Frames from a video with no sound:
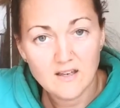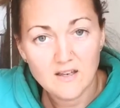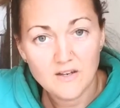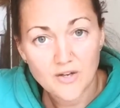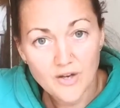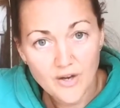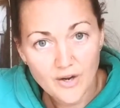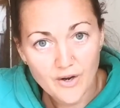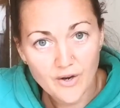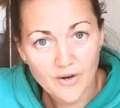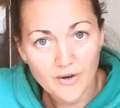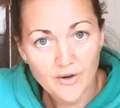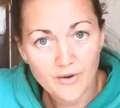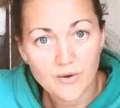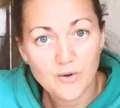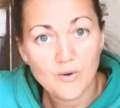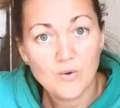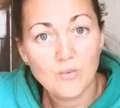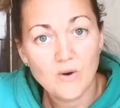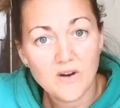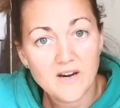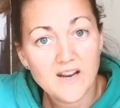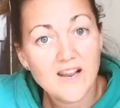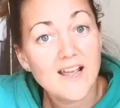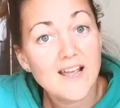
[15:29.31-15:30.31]
No.
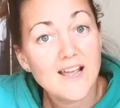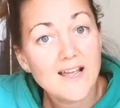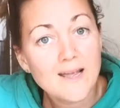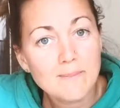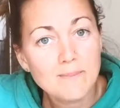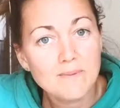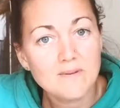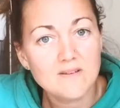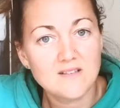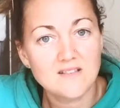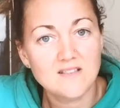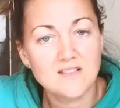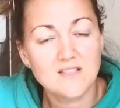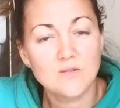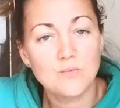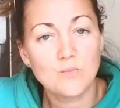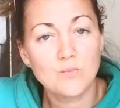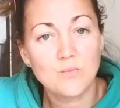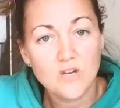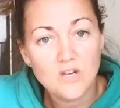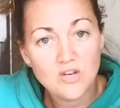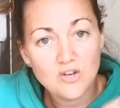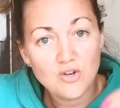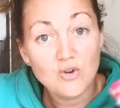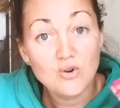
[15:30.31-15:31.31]
What happens is
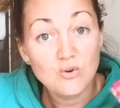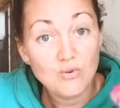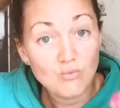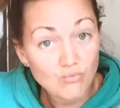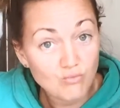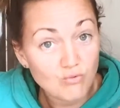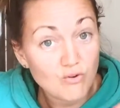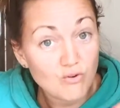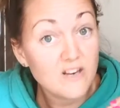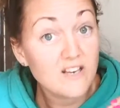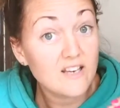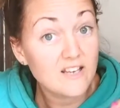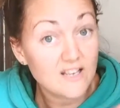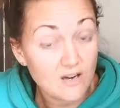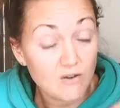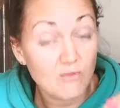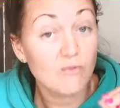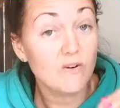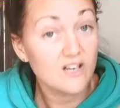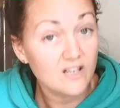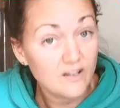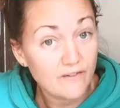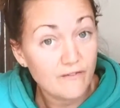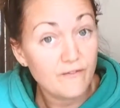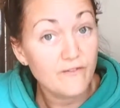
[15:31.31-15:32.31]
when you get
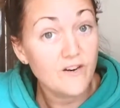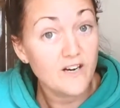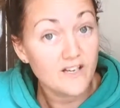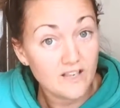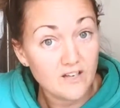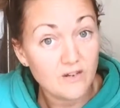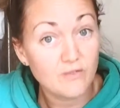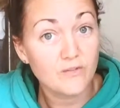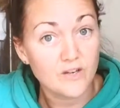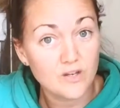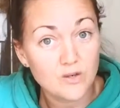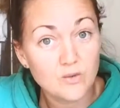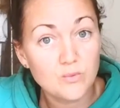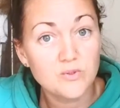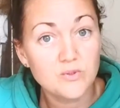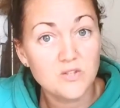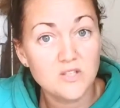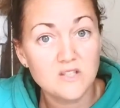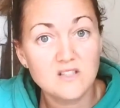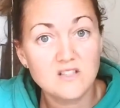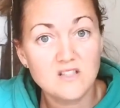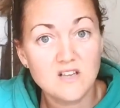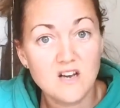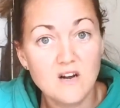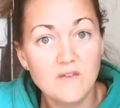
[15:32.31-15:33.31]
really fucking real with
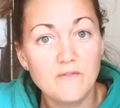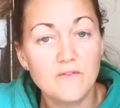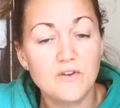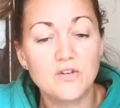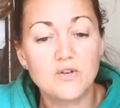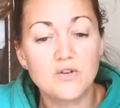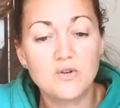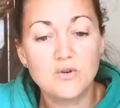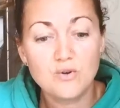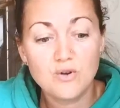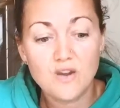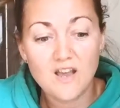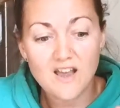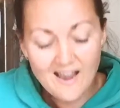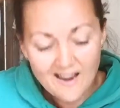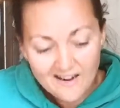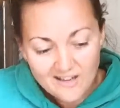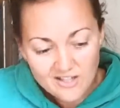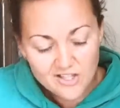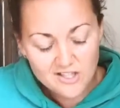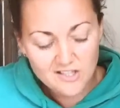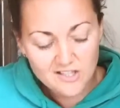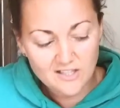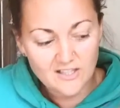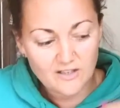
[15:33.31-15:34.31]
yourself and you
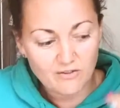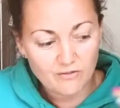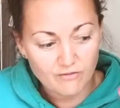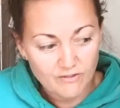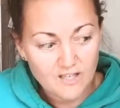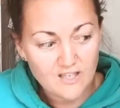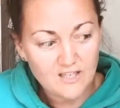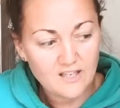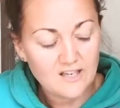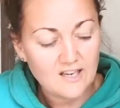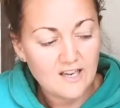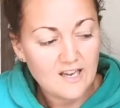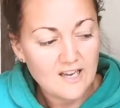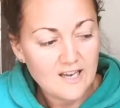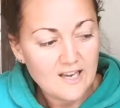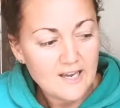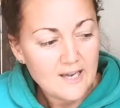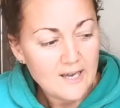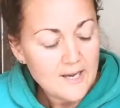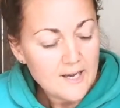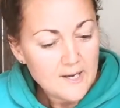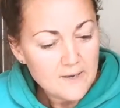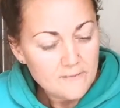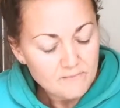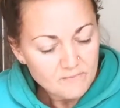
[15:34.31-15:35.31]
actually really
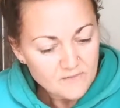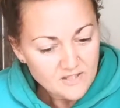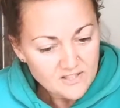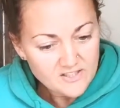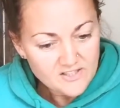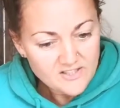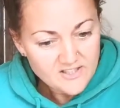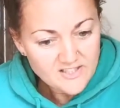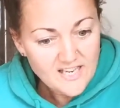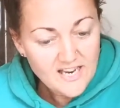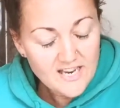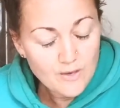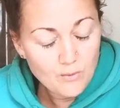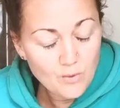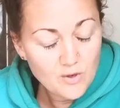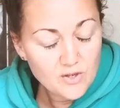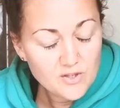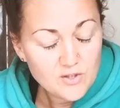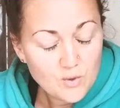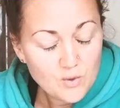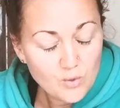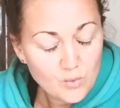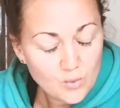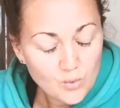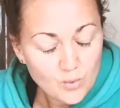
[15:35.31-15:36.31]
say what,
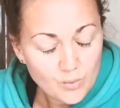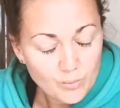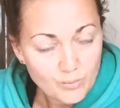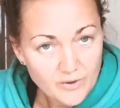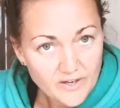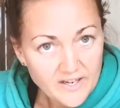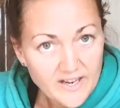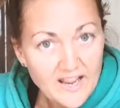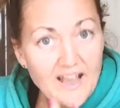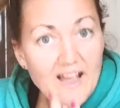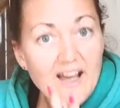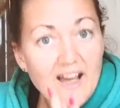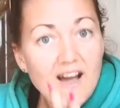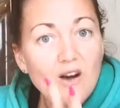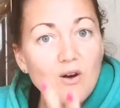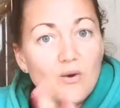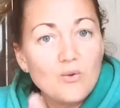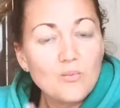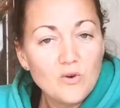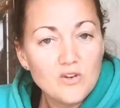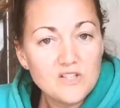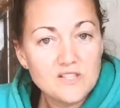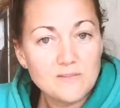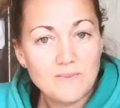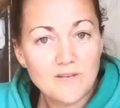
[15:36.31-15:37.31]
or bring out
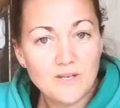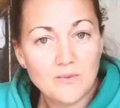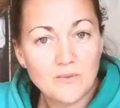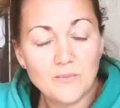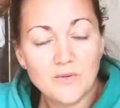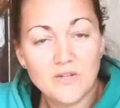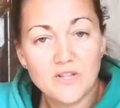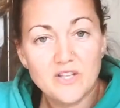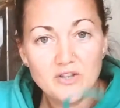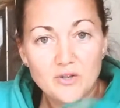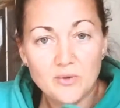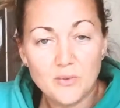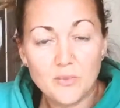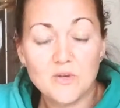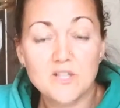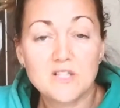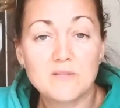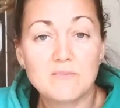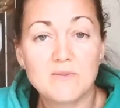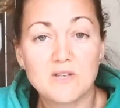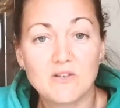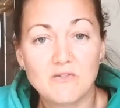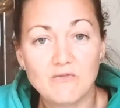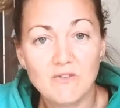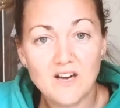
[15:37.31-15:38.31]
what's been within you and what's
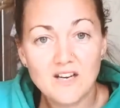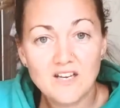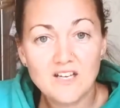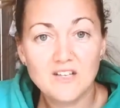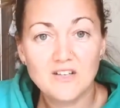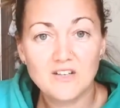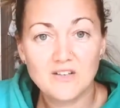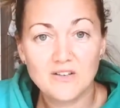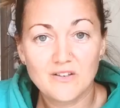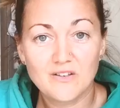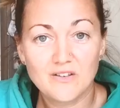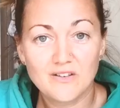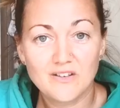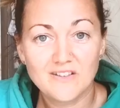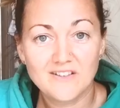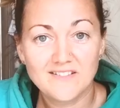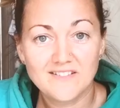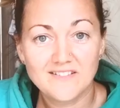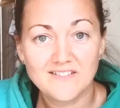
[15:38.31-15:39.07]
been running you,